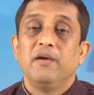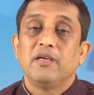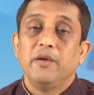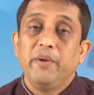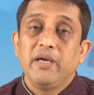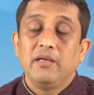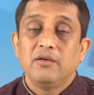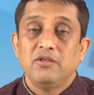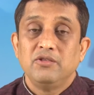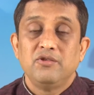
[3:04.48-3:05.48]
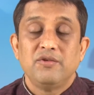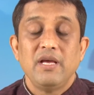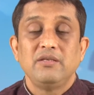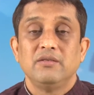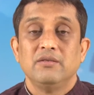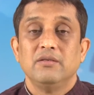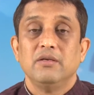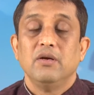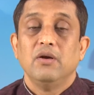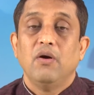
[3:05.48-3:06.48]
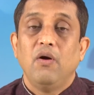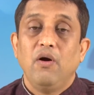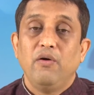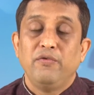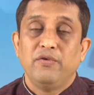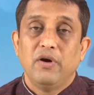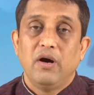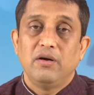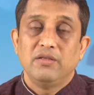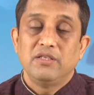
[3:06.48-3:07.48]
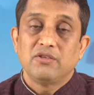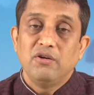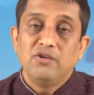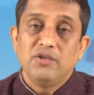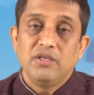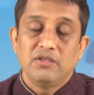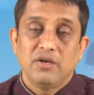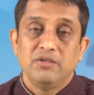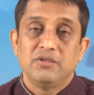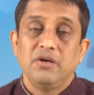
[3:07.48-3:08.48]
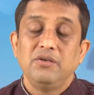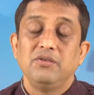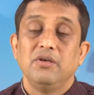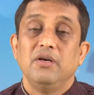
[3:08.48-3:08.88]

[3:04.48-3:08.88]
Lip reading: keeping in consideration of this country is concerned,